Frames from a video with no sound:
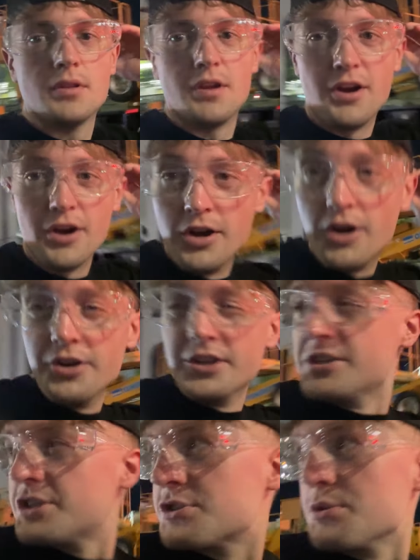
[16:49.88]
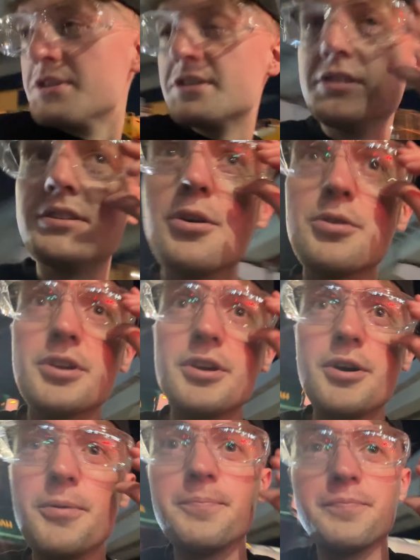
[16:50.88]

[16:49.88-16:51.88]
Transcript: All right, on these streets of Tokyo,